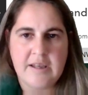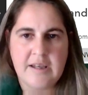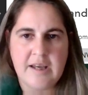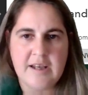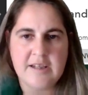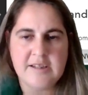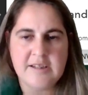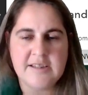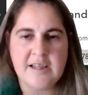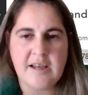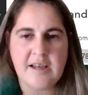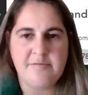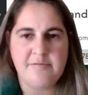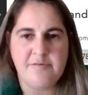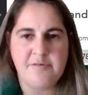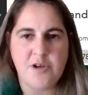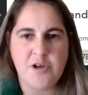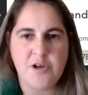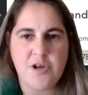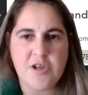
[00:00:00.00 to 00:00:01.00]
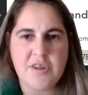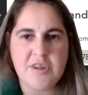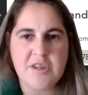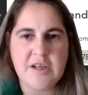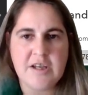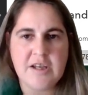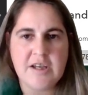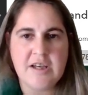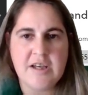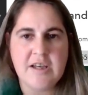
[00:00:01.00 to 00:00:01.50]
Here are some
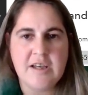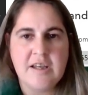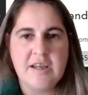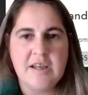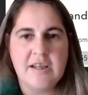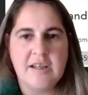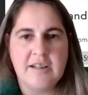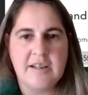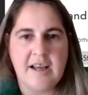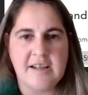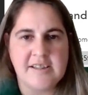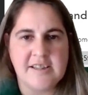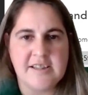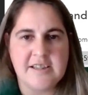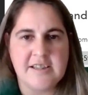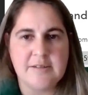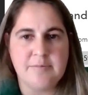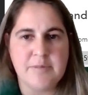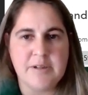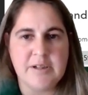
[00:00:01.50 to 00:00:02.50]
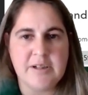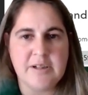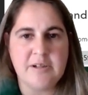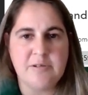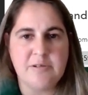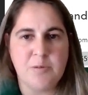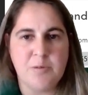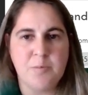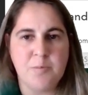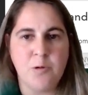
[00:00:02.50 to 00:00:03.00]
further
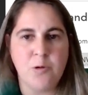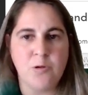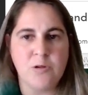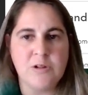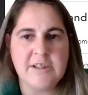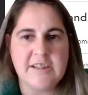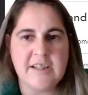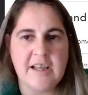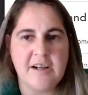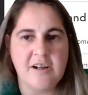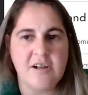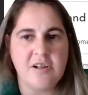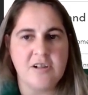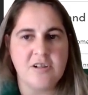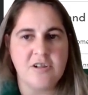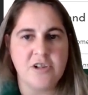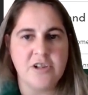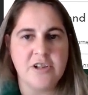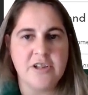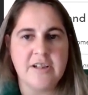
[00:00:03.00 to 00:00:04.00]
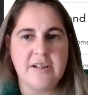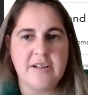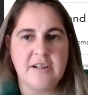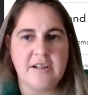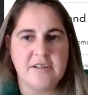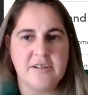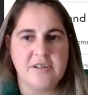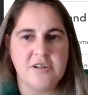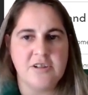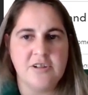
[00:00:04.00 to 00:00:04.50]
customer reports that are good
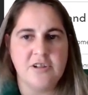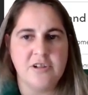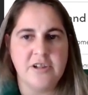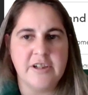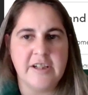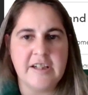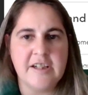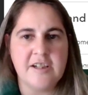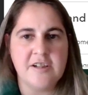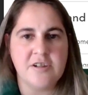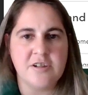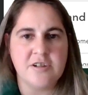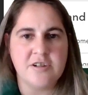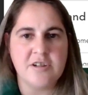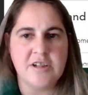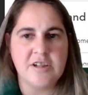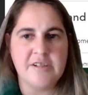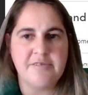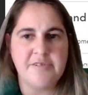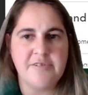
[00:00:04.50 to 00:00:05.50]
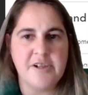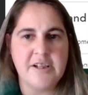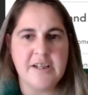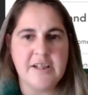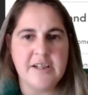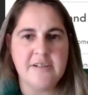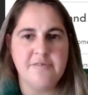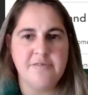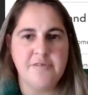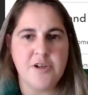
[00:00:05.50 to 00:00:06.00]
to look into if you
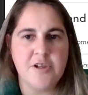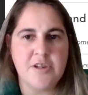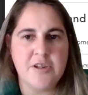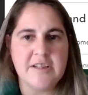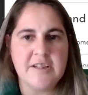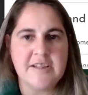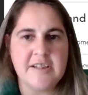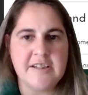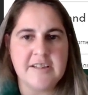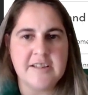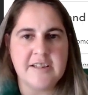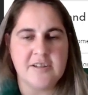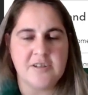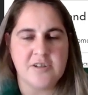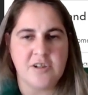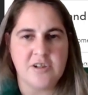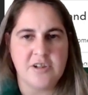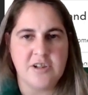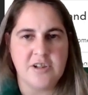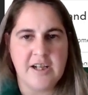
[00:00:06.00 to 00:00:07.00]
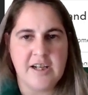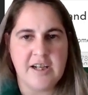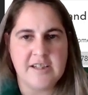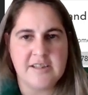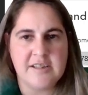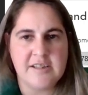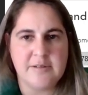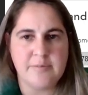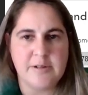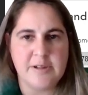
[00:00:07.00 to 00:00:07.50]
need further details on your
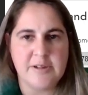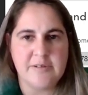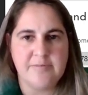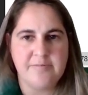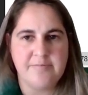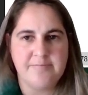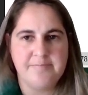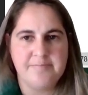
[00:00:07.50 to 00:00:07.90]
customer.